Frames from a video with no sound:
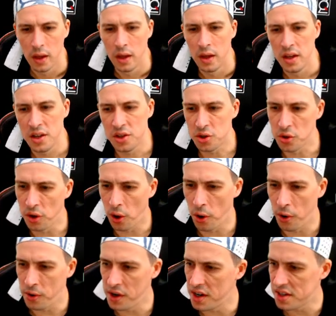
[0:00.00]
This should
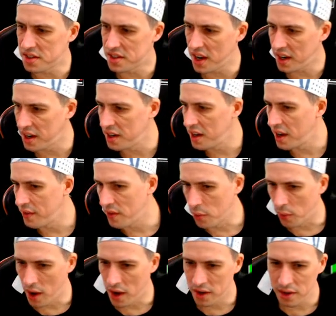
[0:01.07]
load in a second,
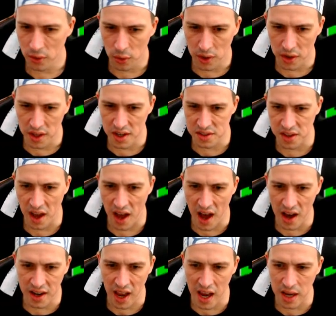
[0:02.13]
everyone. Look at this. The
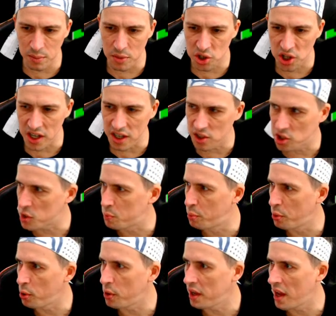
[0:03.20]
arcade machine's just
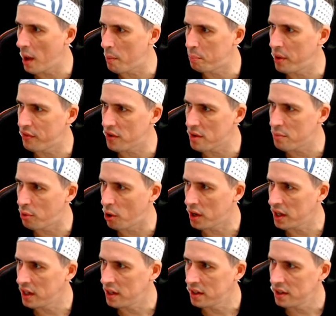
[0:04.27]
booting up,
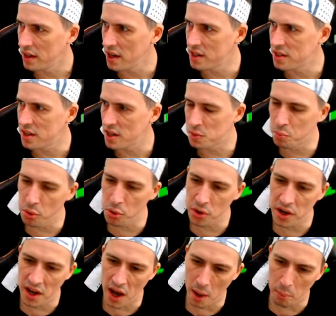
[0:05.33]
everybody. It's
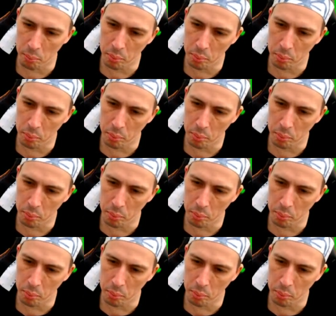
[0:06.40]
booting up.